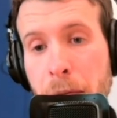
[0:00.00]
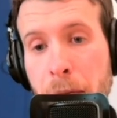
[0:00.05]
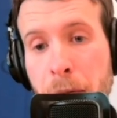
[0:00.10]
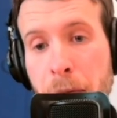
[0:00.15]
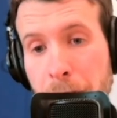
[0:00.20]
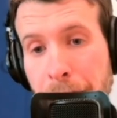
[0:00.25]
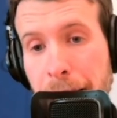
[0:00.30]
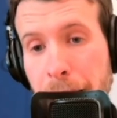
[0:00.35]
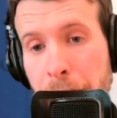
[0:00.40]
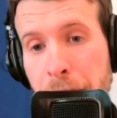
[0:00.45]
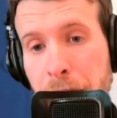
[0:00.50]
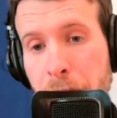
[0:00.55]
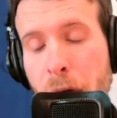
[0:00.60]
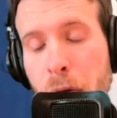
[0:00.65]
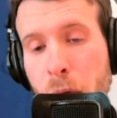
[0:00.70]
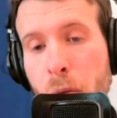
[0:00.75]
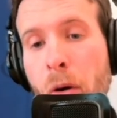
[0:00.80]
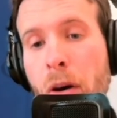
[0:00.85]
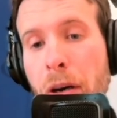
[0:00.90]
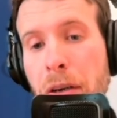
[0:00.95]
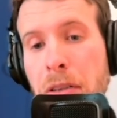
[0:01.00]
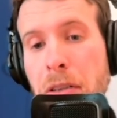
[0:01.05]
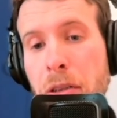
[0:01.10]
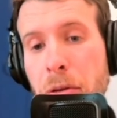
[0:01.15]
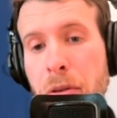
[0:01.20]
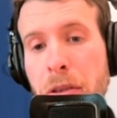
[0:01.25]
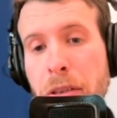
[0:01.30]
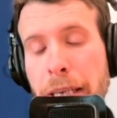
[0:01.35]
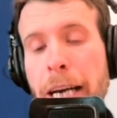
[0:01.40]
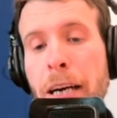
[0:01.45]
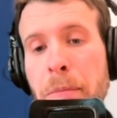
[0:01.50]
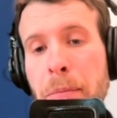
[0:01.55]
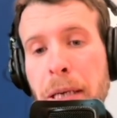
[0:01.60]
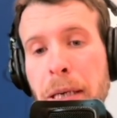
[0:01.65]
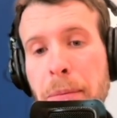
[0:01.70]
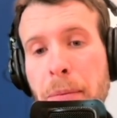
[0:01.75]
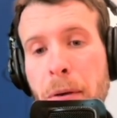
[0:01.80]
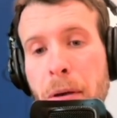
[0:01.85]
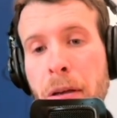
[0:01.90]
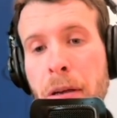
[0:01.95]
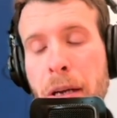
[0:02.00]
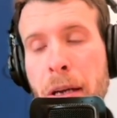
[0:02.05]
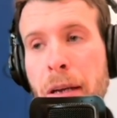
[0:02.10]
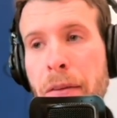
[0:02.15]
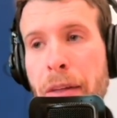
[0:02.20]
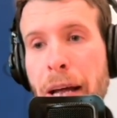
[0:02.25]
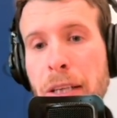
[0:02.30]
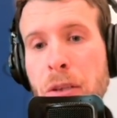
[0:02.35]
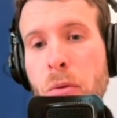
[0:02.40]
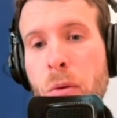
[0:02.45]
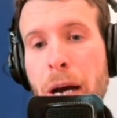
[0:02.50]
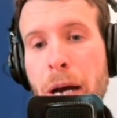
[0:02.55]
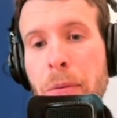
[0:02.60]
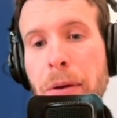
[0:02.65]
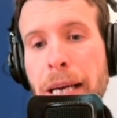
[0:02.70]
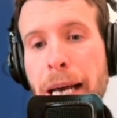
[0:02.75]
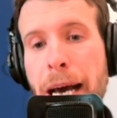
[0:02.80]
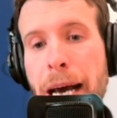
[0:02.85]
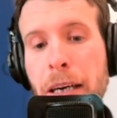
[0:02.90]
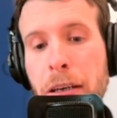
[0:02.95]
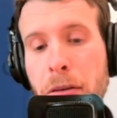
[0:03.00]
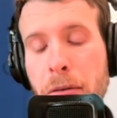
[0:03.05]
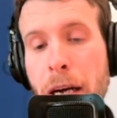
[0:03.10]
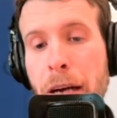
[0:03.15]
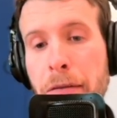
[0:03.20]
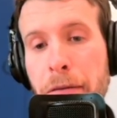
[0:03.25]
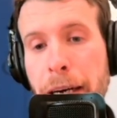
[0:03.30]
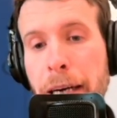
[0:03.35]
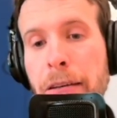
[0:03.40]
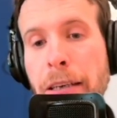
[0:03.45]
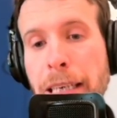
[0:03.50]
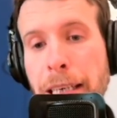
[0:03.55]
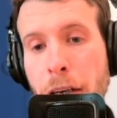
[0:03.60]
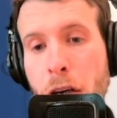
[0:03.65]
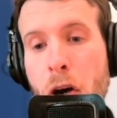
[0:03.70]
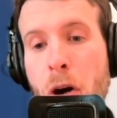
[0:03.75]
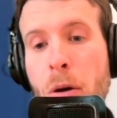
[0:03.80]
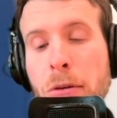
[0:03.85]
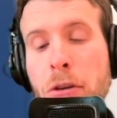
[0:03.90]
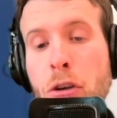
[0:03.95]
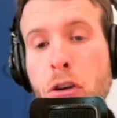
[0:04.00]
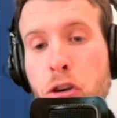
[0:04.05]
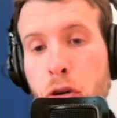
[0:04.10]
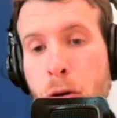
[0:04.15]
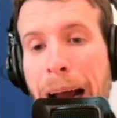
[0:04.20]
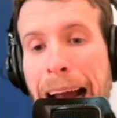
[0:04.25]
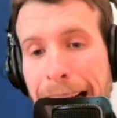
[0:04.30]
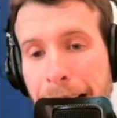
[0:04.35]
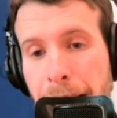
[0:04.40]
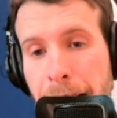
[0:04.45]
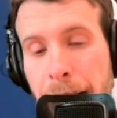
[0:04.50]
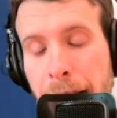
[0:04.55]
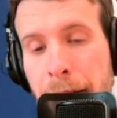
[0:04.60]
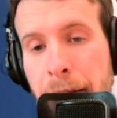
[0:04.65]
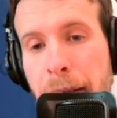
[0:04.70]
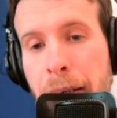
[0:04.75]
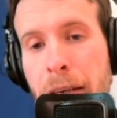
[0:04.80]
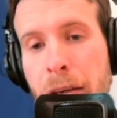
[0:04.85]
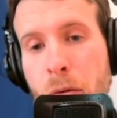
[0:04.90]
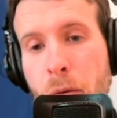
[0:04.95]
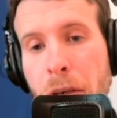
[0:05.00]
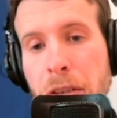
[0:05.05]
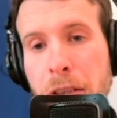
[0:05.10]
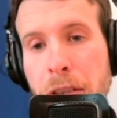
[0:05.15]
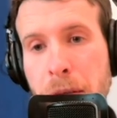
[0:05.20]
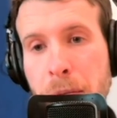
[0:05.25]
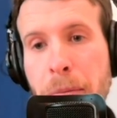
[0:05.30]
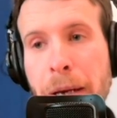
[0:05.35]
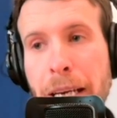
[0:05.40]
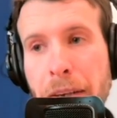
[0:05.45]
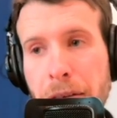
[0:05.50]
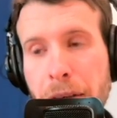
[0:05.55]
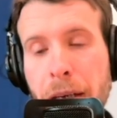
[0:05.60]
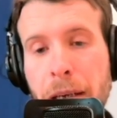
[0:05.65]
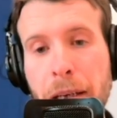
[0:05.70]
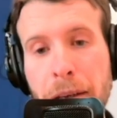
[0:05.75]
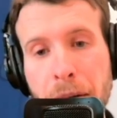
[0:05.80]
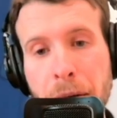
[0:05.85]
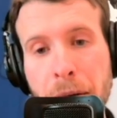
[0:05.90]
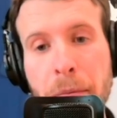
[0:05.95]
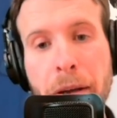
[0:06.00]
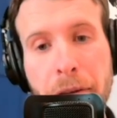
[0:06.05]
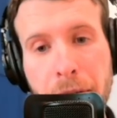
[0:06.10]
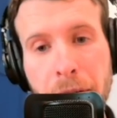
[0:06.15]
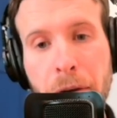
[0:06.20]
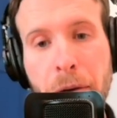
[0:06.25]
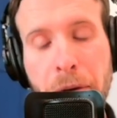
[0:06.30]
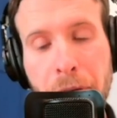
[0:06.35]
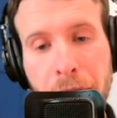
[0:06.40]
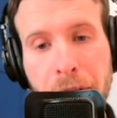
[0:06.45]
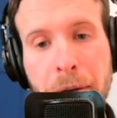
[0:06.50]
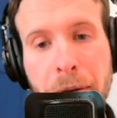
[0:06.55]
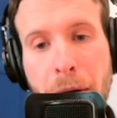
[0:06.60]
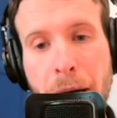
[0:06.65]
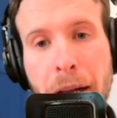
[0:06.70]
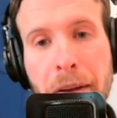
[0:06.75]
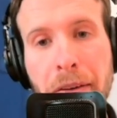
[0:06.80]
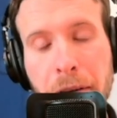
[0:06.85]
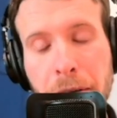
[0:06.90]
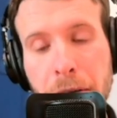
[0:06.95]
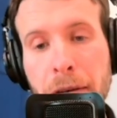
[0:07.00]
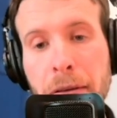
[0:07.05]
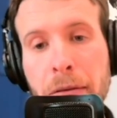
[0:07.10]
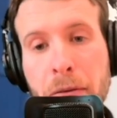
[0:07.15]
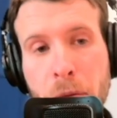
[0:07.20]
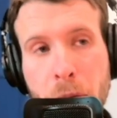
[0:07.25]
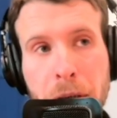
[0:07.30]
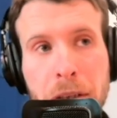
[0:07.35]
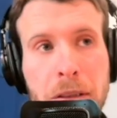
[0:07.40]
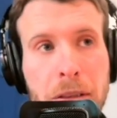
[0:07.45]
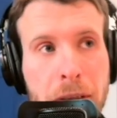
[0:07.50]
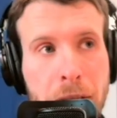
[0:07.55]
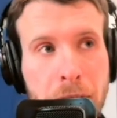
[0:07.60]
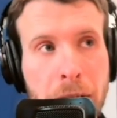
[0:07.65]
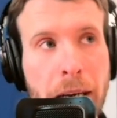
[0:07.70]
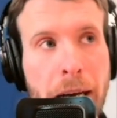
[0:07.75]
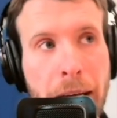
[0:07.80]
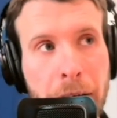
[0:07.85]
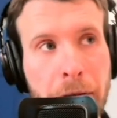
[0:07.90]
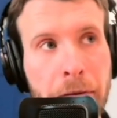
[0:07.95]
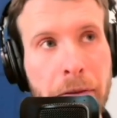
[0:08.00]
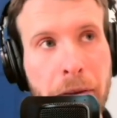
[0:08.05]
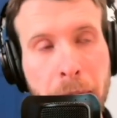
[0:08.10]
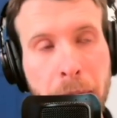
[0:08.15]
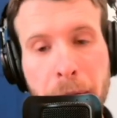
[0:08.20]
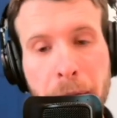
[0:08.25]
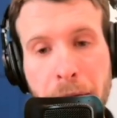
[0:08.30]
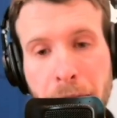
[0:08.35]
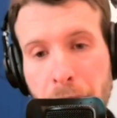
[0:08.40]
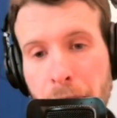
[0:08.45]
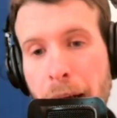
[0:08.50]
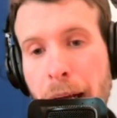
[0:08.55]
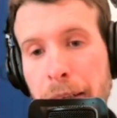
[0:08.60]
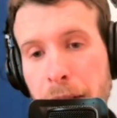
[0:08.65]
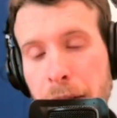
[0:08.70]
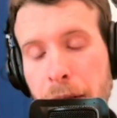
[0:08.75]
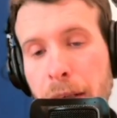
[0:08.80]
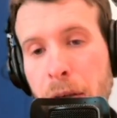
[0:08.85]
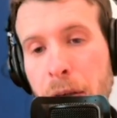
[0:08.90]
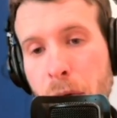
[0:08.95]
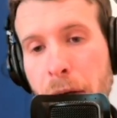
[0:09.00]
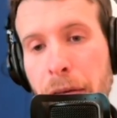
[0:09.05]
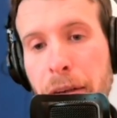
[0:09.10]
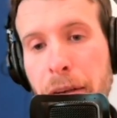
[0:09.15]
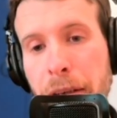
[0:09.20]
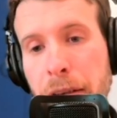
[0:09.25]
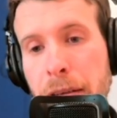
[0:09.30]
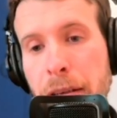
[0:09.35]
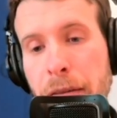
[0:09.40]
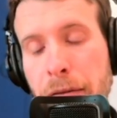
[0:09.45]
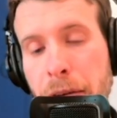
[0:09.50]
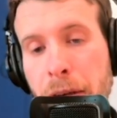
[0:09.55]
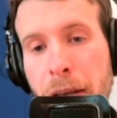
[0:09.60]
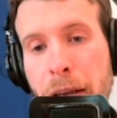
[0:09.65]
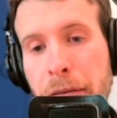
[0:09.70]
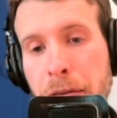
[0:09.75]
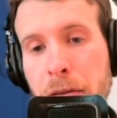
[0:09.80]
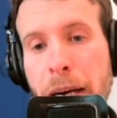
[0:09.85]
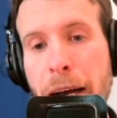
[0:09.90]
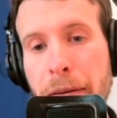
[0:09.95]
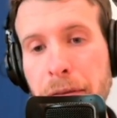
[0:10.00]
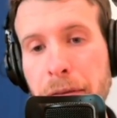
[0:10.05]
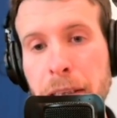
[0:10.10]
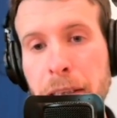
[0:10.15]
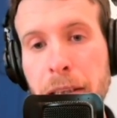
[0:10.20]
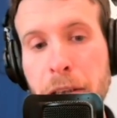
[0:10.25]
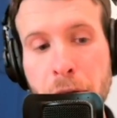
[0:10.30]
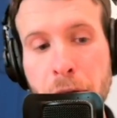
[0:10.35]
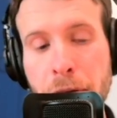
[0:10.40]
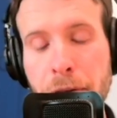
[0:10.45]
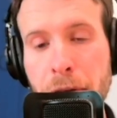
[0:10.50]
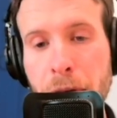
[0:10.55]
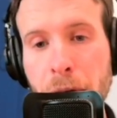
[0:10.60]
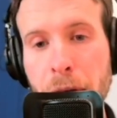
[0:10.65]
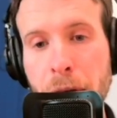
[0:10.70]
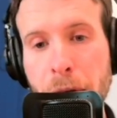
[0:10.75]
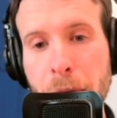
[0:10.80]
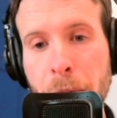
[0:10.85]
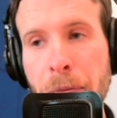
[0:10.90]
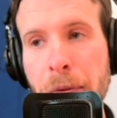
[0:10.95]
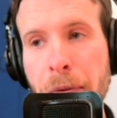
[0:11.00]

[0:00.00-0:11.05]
in his own words, to scare people. That's why we had a variant called Kraken, which is basically the mythical sea monster, which is kind of the mythological equivalent of the Lovecraftian Cthulhu.